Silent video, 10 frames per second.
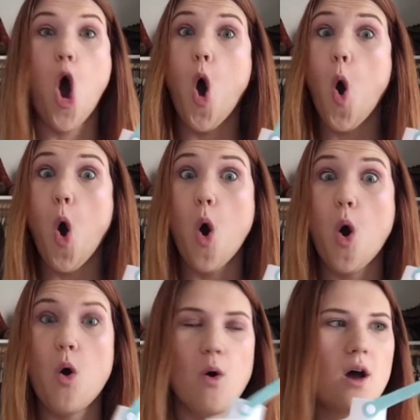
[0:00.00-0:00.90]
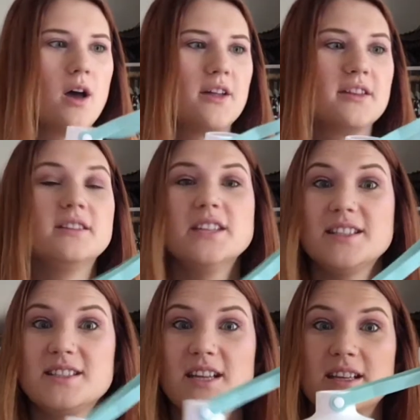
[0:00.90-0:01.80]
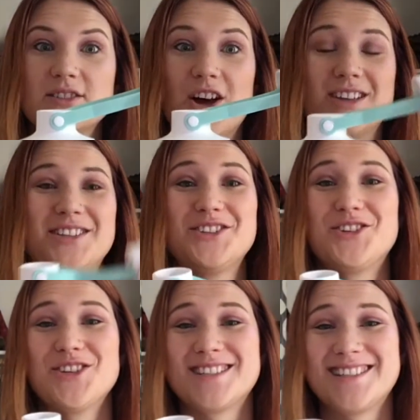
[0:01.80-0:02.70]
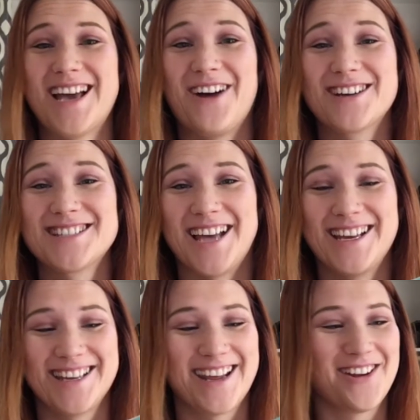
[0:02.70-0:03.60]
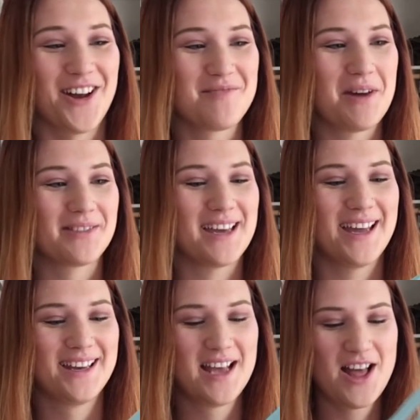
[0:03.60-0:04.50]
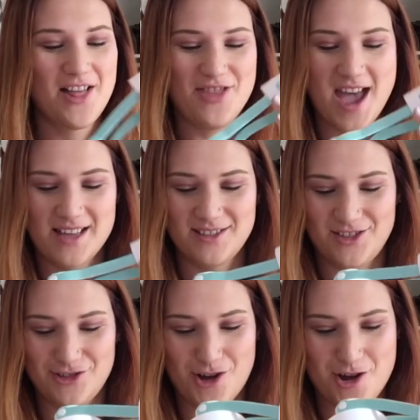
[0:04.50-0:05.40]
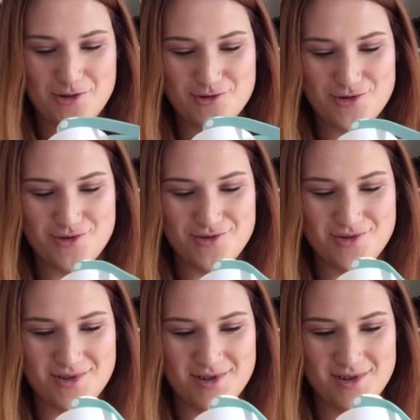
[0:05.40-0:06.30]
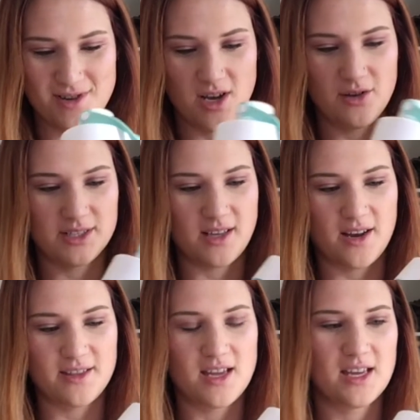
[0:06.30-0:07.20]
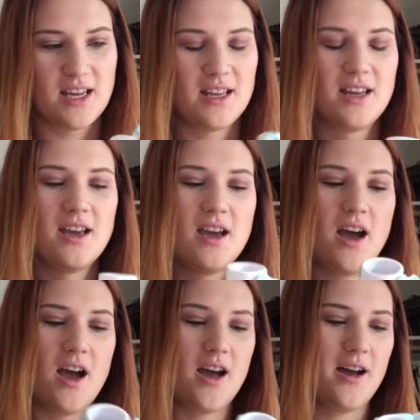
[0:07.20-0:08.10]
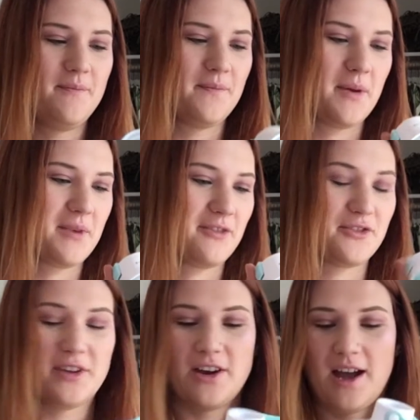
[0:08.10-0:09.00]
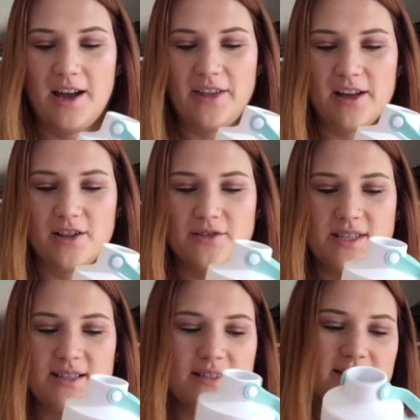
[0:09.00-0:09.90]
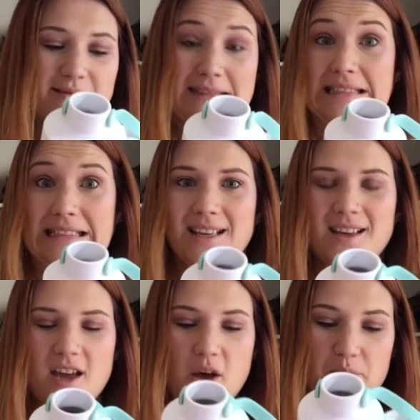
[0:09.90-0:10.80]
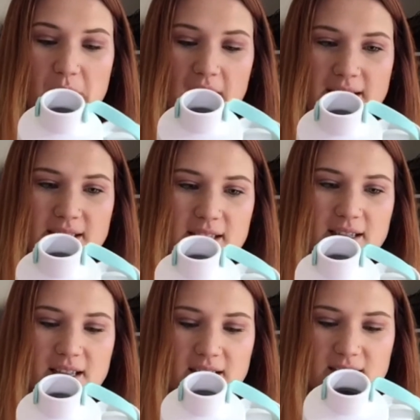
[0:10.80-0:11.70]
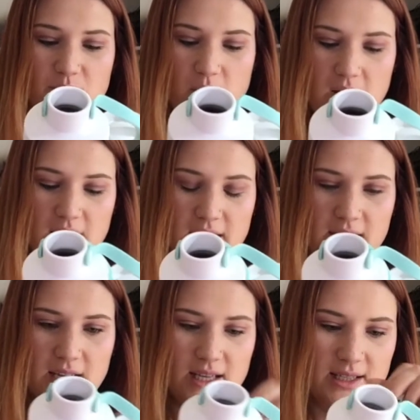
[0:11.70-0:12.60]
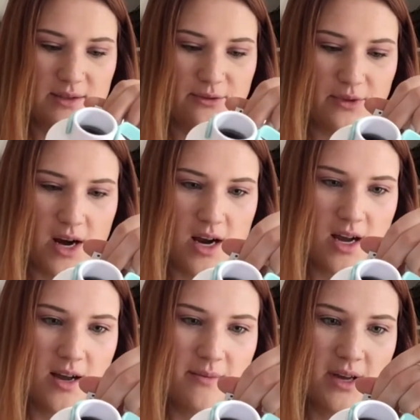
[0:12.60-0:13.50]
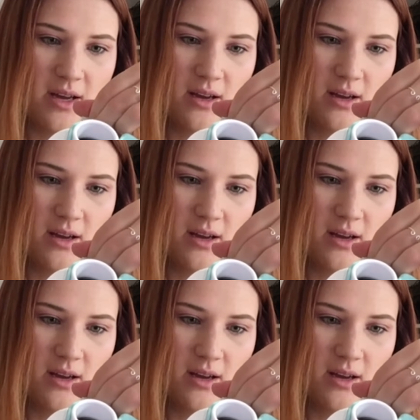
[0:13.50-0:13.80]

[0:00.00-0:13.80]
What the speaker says: oh, the lid stays on. Did you see how excited I got about that? That's so cool. Oh, it's got a thing in it. I'm gonna have to figure out how that closes. But this one is from,